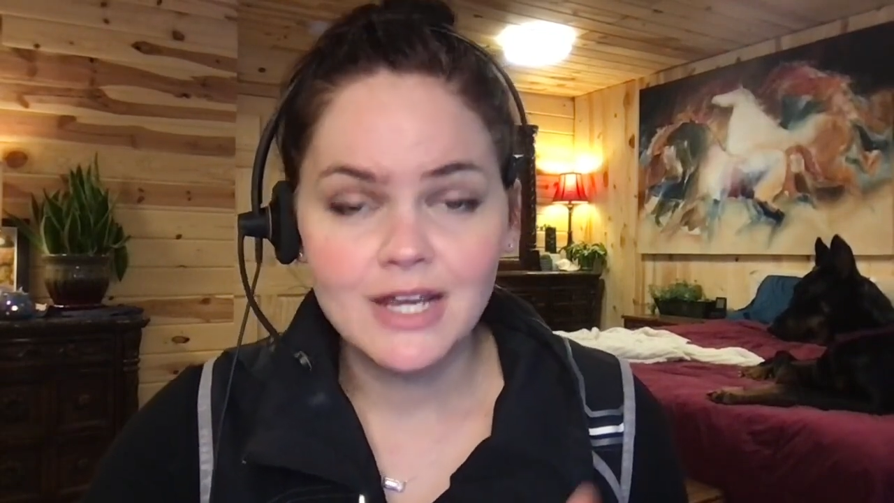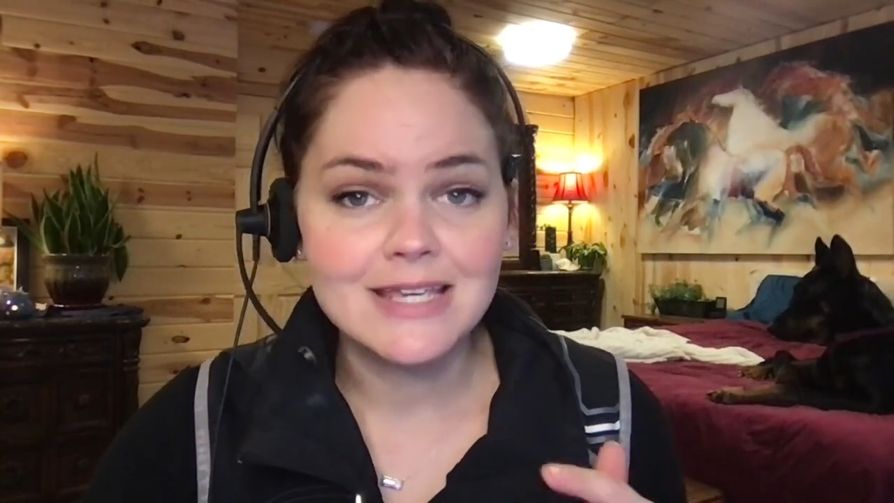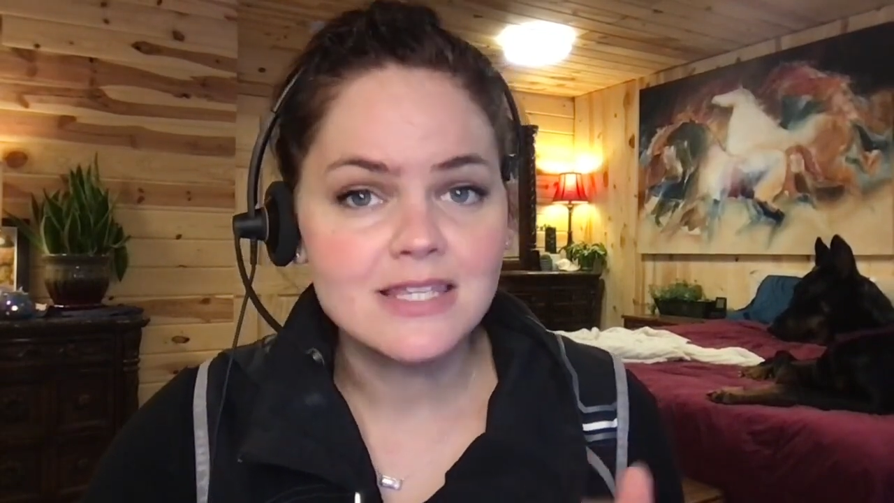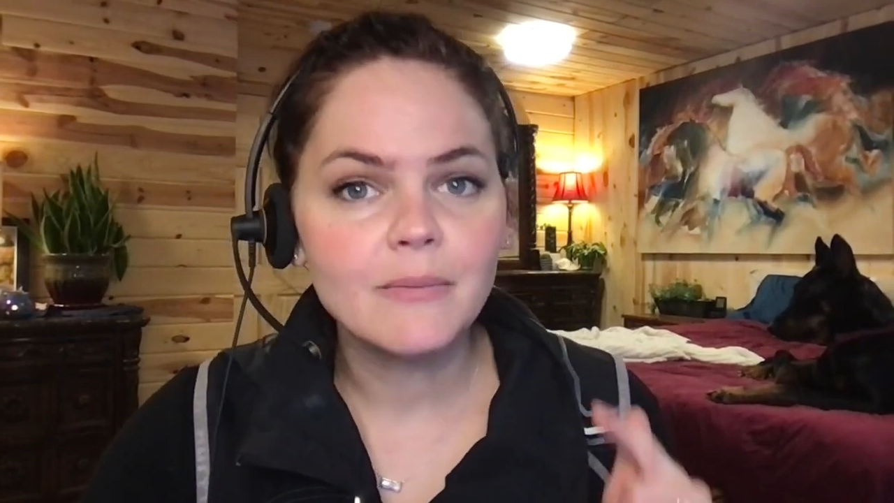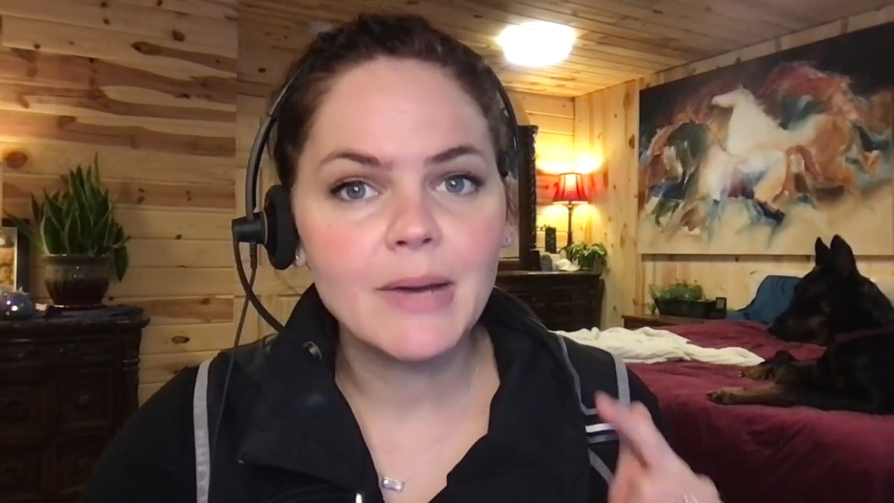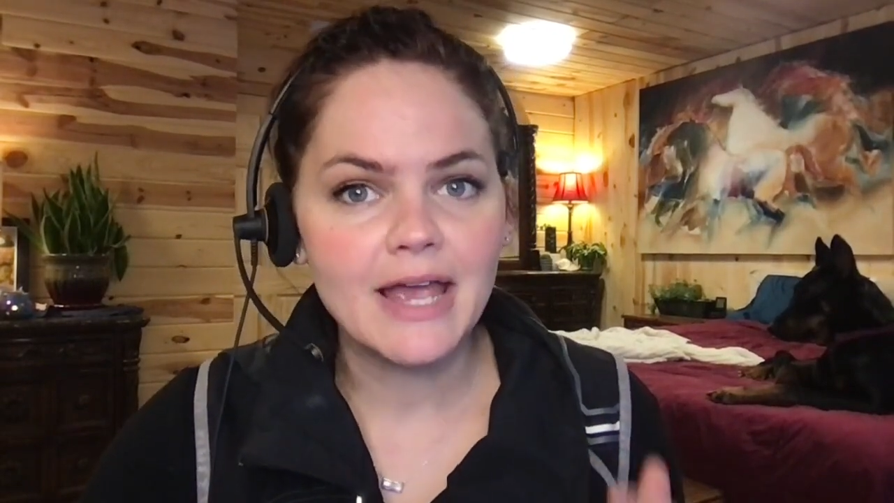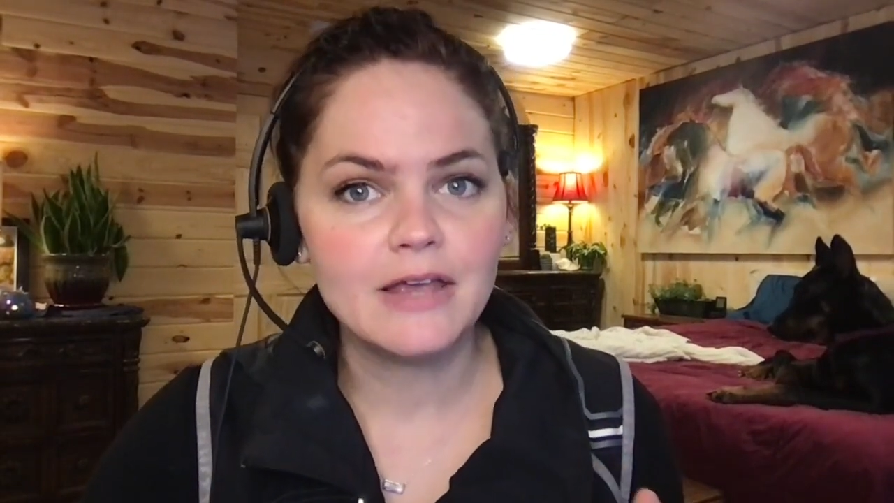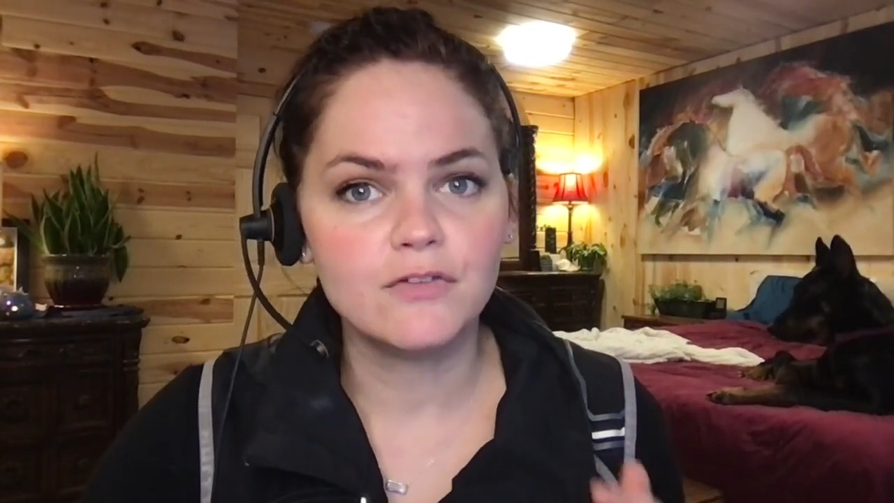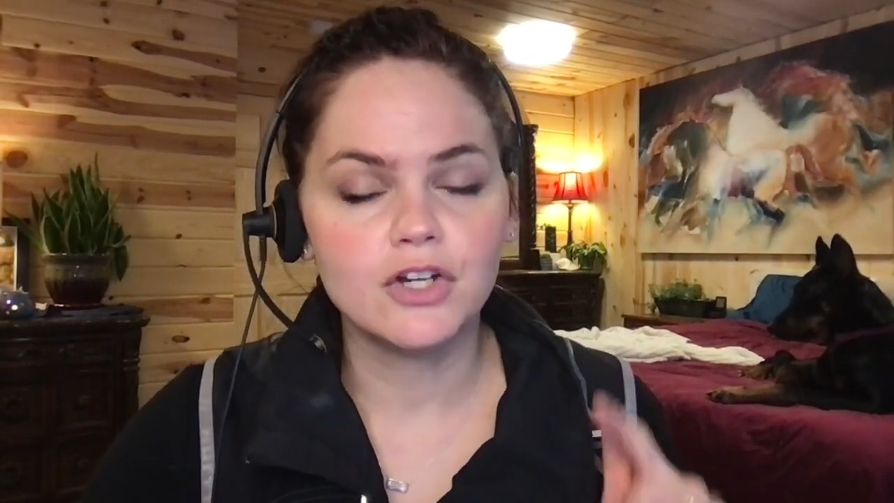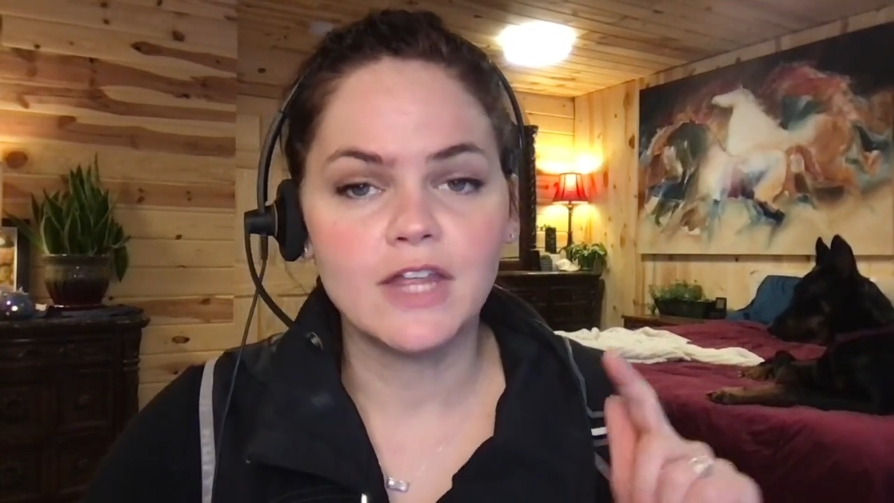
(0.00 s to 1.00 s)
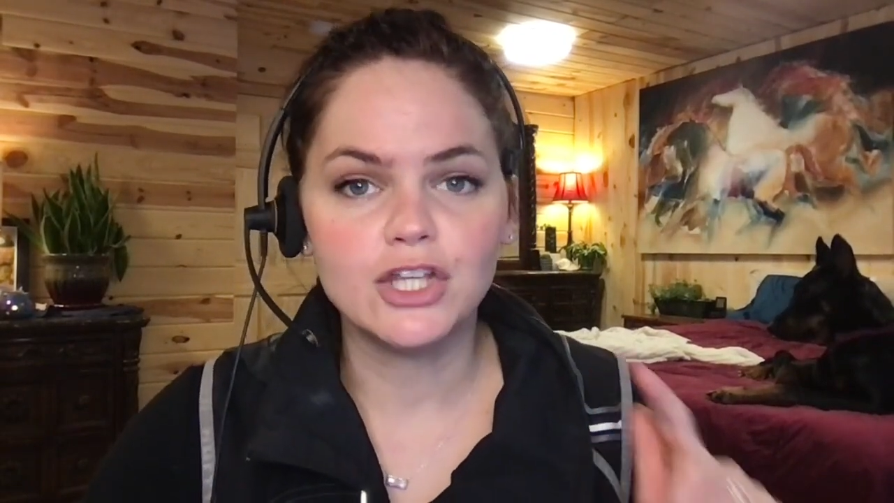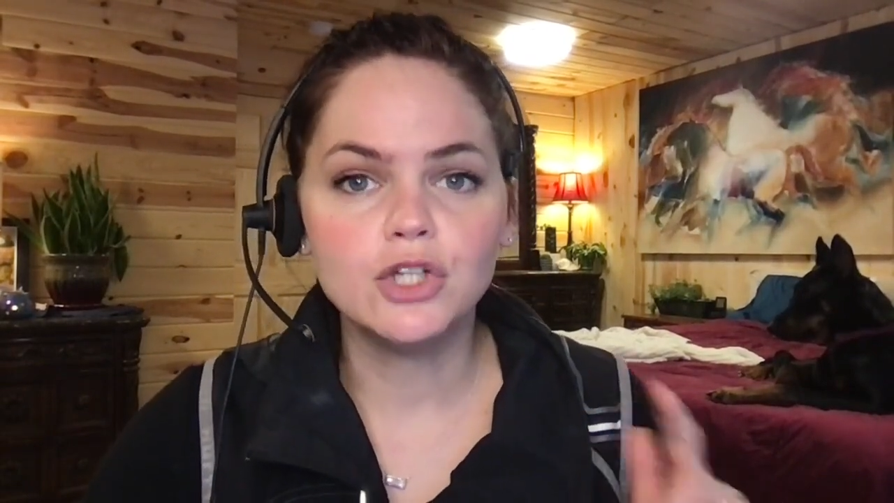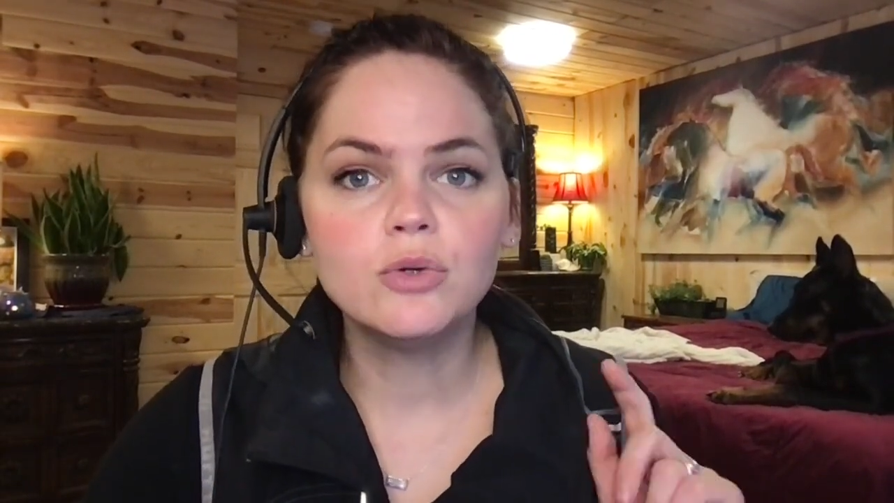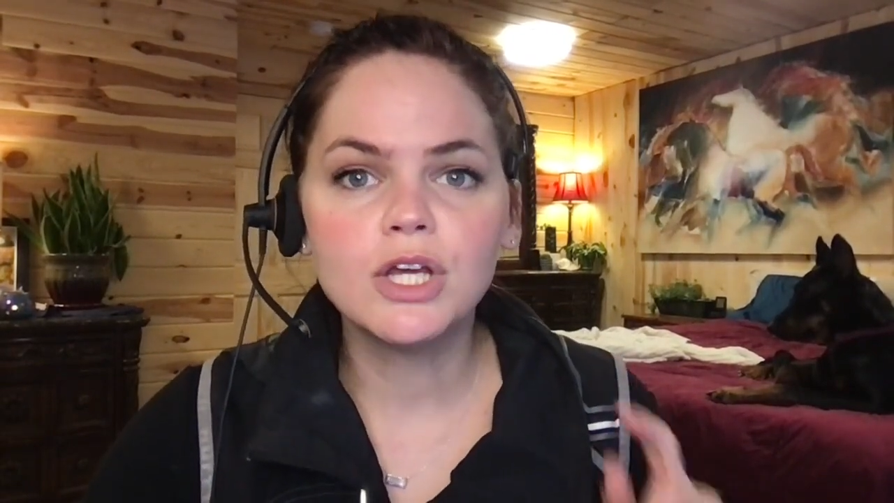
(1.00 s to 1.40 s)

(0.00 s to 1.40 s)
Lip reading: is a behavior that you